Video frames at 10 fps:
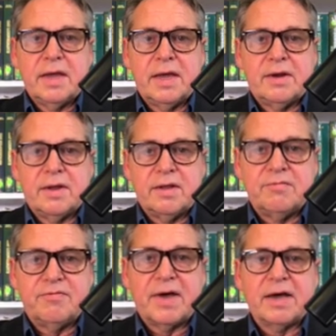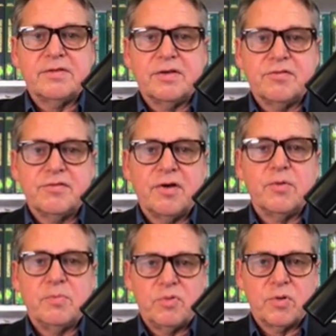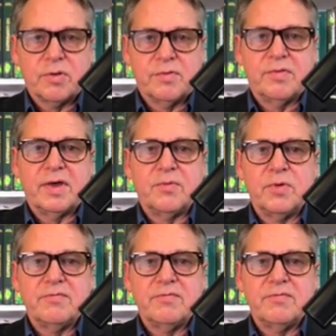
And in fact, it's so important that